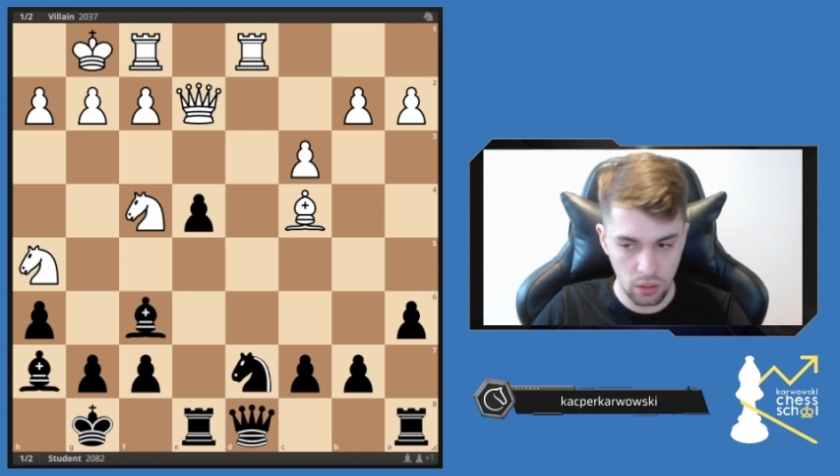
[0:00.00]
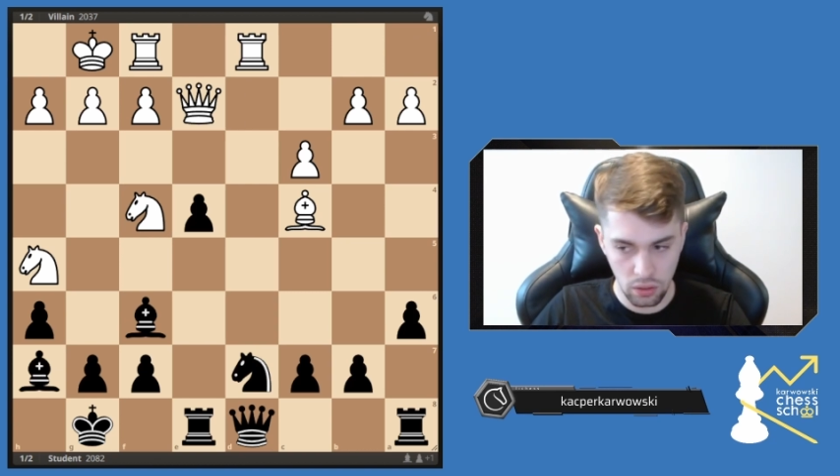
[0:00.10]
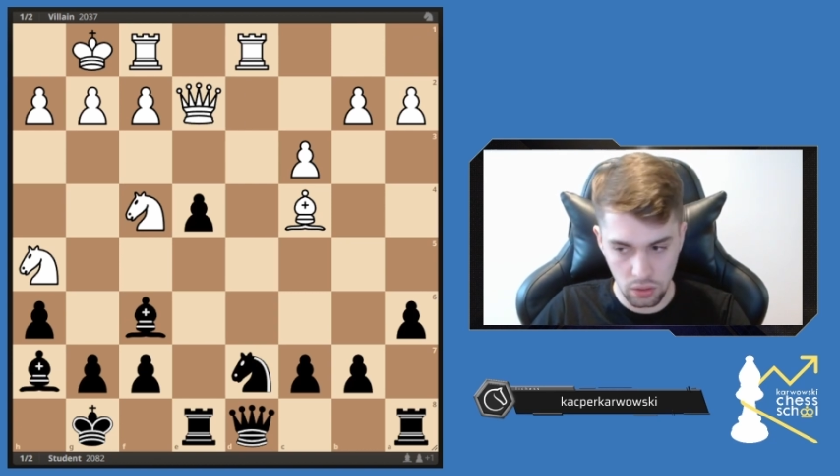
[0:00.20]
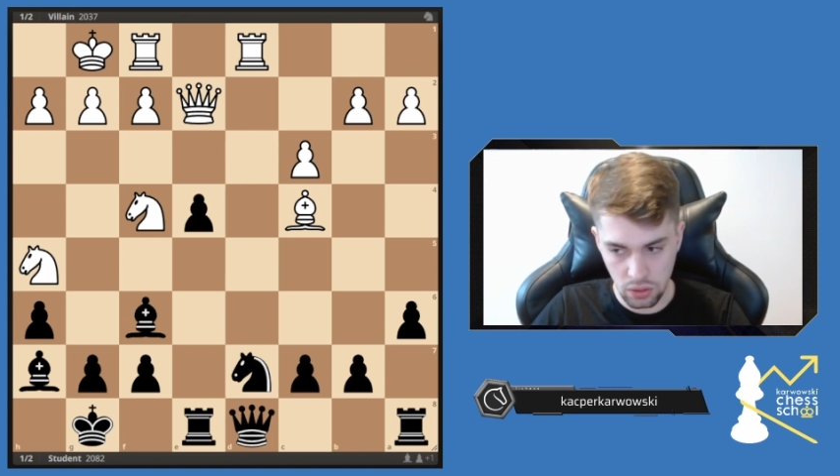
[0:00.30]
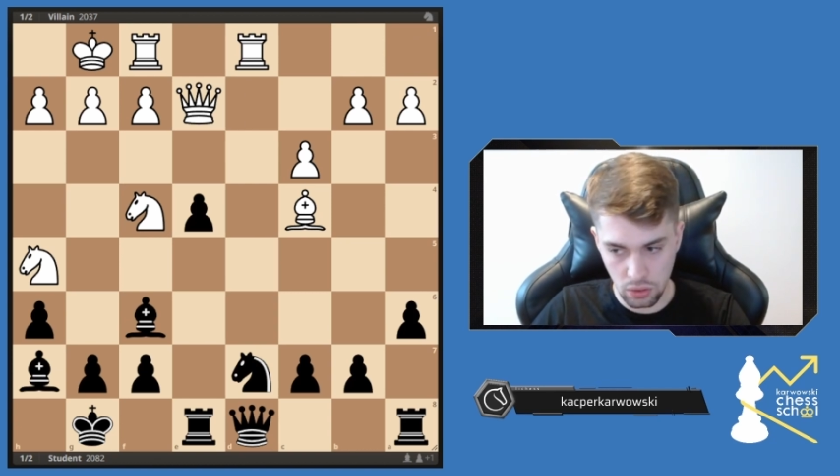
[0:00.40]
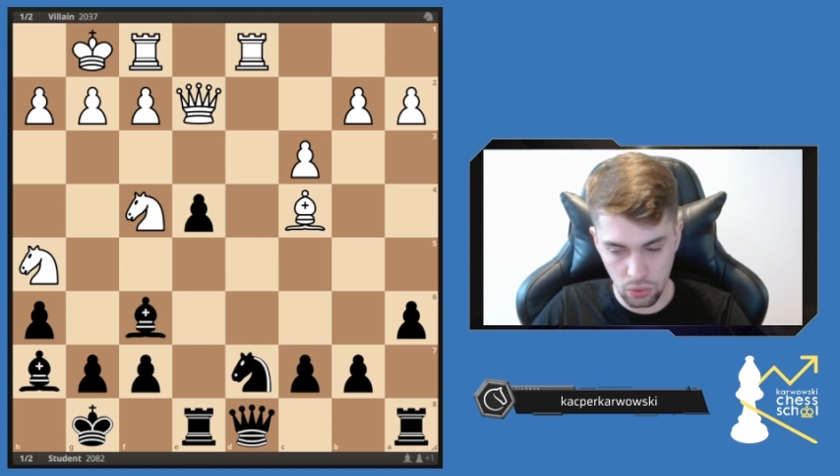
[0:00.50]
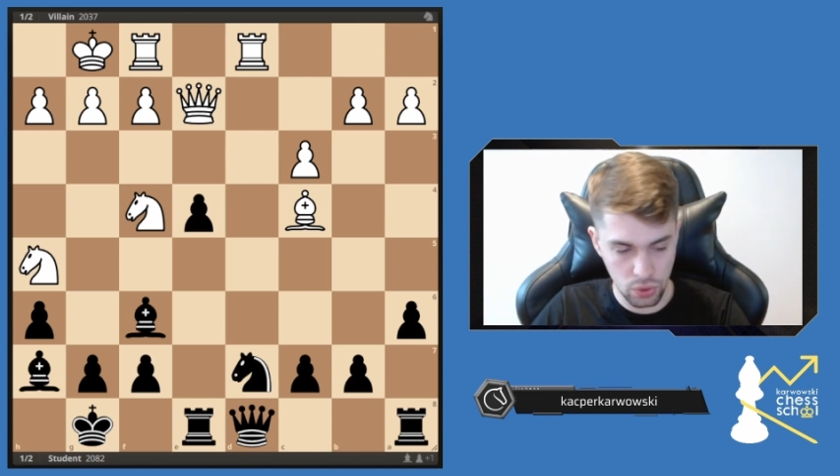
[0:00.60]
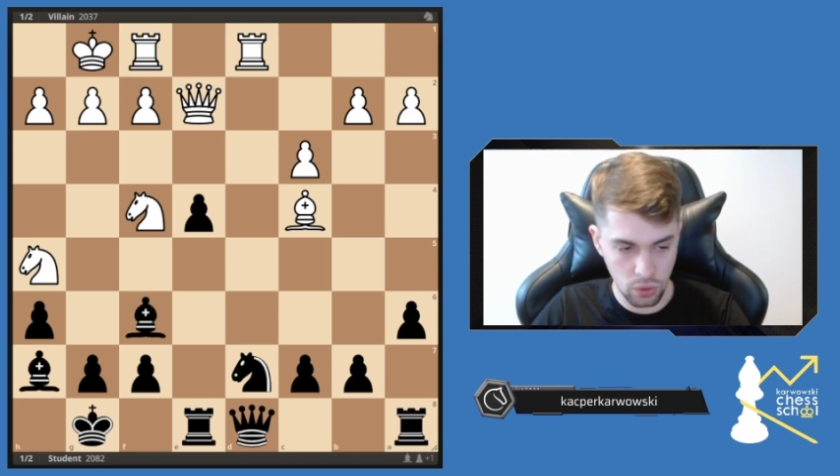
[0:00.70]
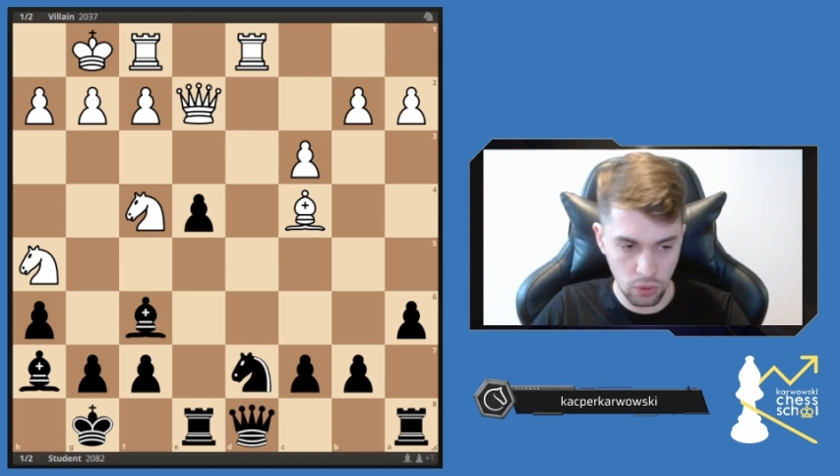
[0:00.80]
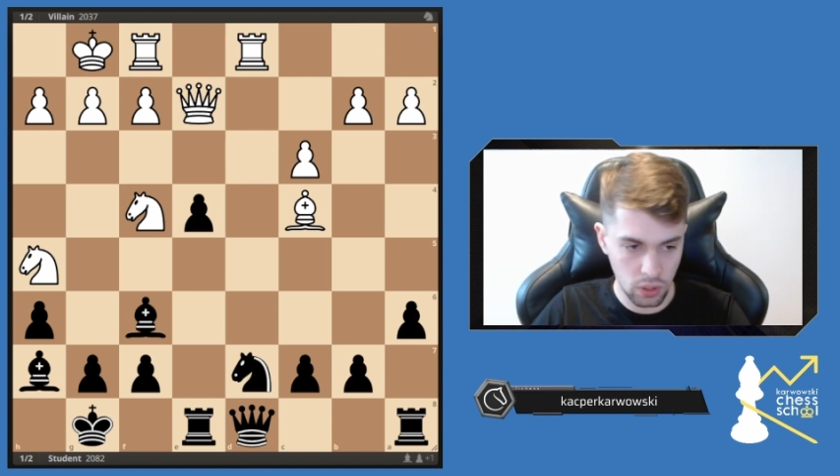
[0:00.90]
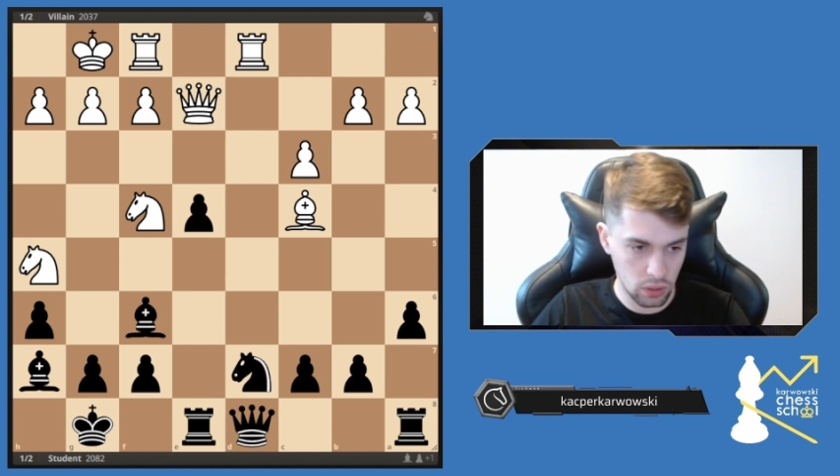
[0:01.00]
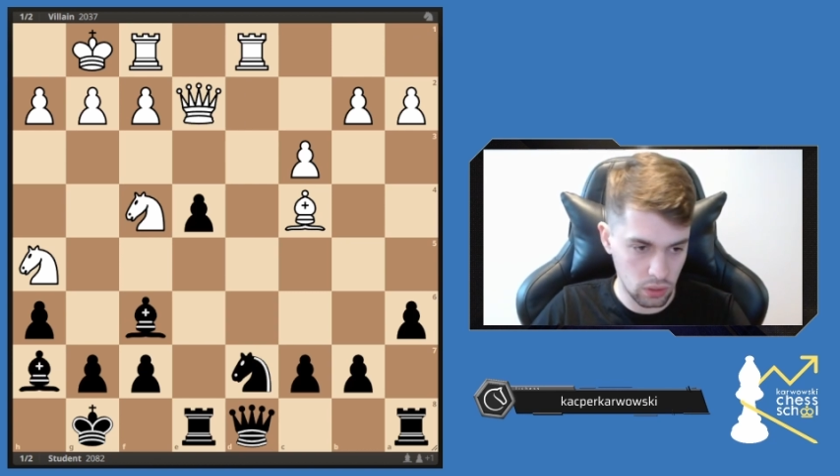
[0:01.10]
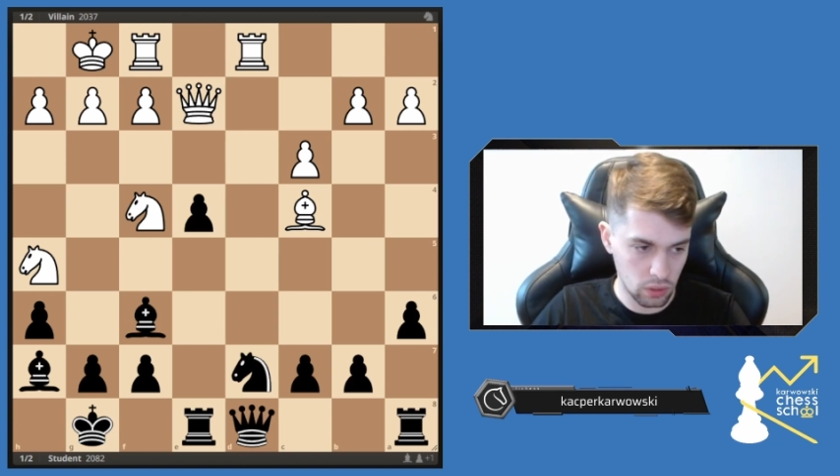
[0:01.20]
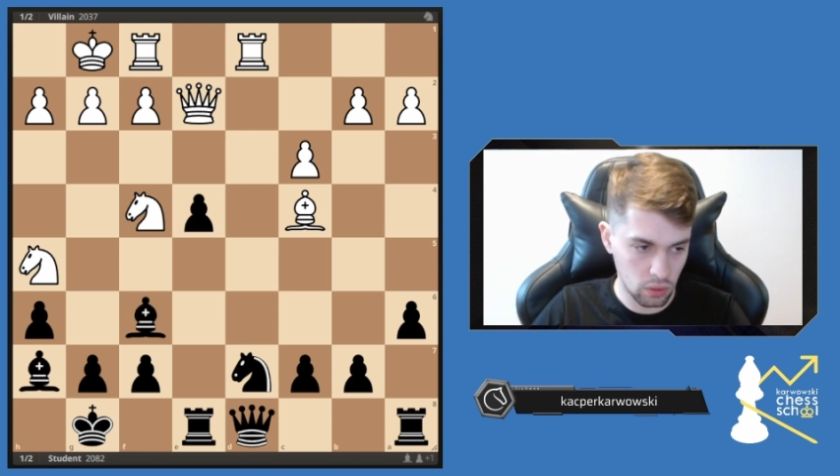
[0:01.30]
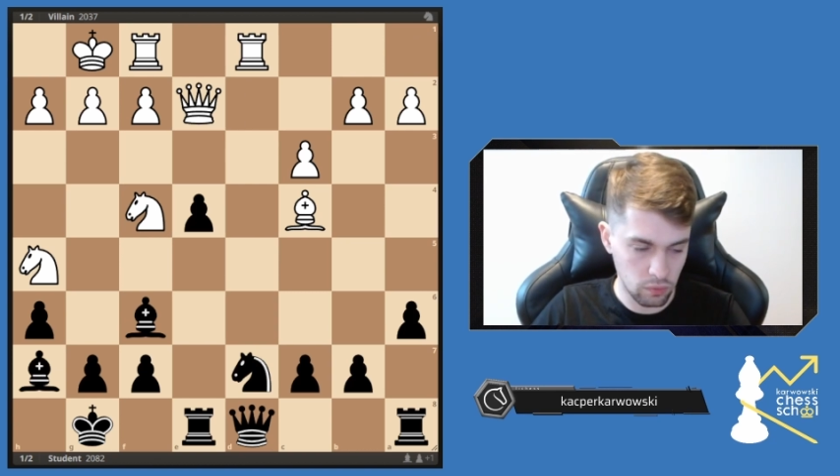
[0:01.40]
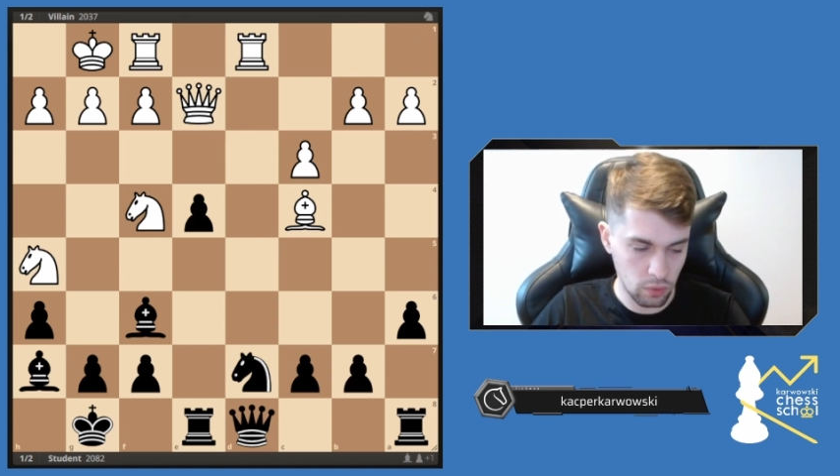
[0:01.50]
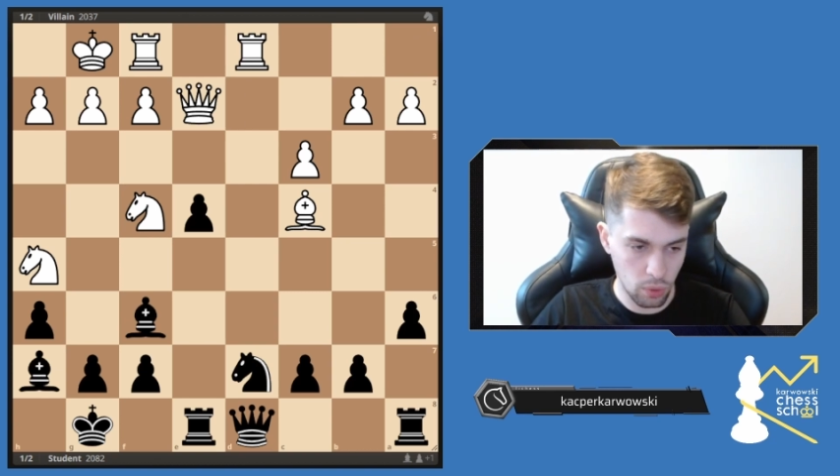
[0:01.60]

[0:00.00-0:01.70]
It's a no joke of a